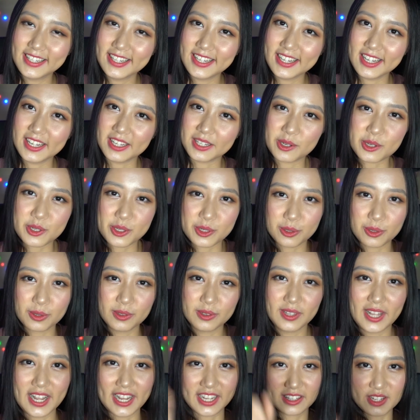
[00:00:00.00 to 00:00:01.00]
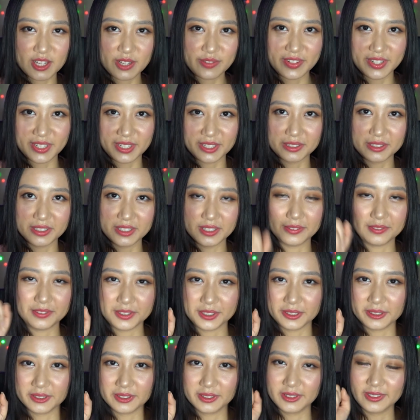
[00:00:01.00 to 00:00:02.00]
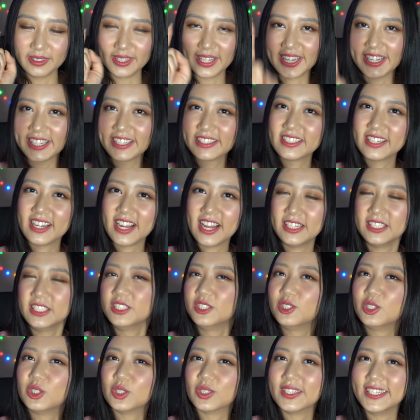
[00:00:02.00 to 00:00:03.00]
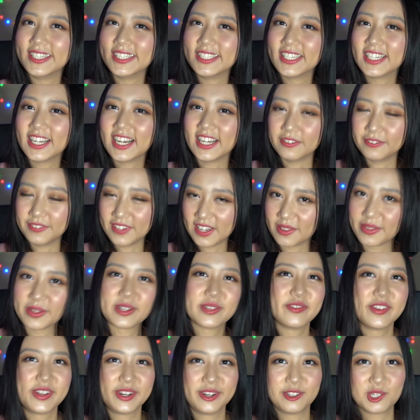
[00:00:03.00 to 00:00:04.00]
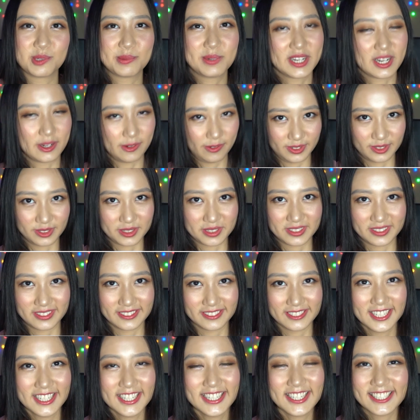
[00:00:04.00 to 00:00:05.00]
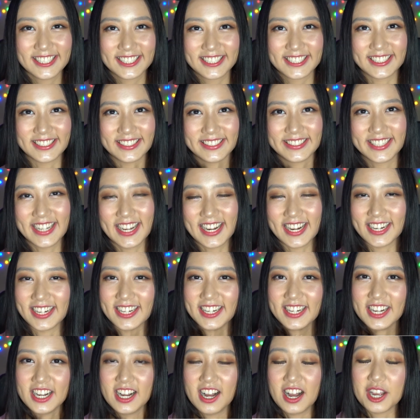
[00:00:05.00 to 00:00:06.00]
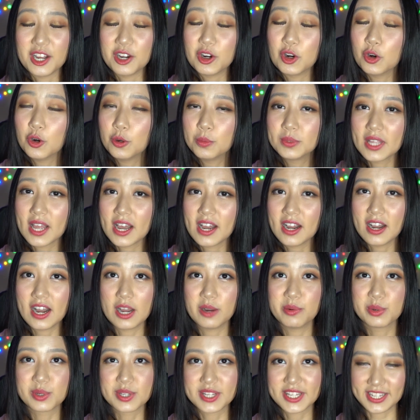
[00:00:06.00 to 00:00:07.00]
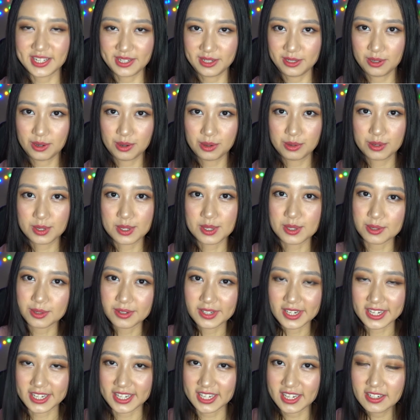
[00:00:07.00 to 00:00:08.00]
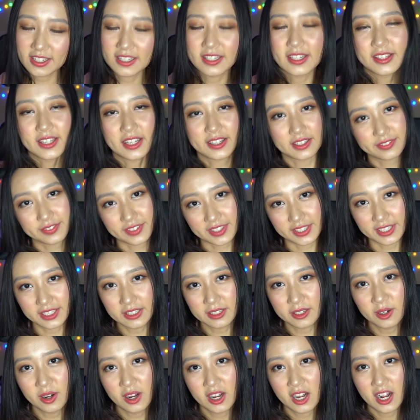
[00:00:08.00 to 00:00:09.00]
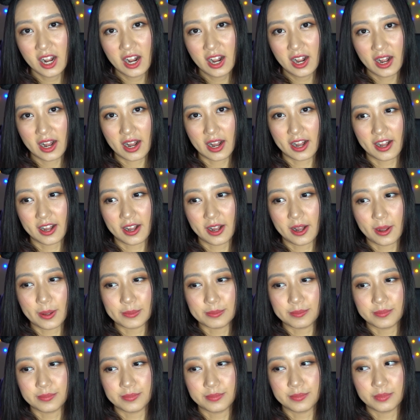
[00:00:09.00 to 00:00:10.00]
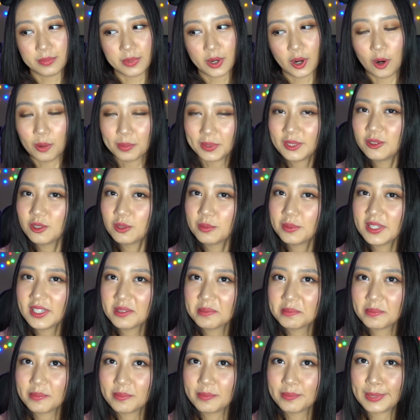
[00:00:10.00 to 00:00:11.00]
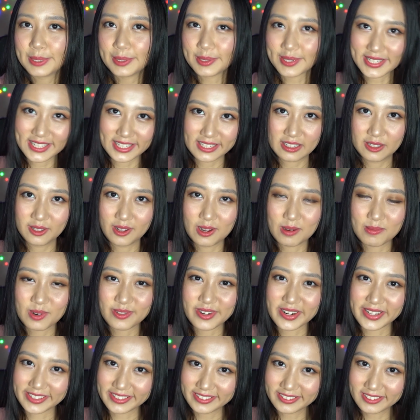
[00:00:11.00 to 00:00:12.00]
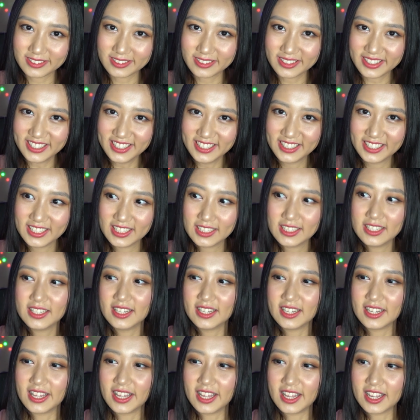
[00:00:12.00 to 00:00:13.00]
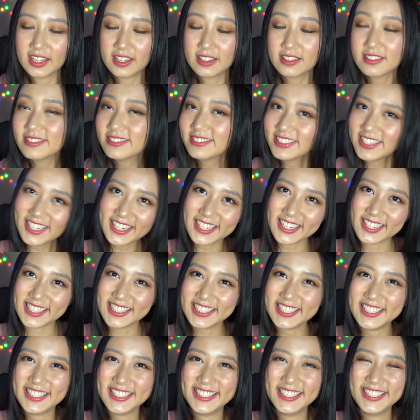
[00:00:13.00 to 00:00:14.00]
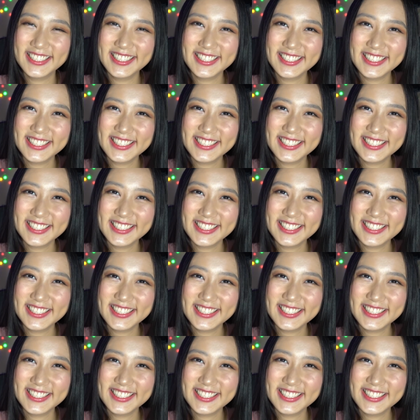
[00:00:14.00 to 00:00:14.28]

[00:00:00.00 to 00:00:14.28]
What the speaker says: And also like this video if you liked and enjoyed and found this video to be helpful to you. So yeah, I hope I will see you soon again in another video. Hoping to be posting a lot more regularly. And yeah.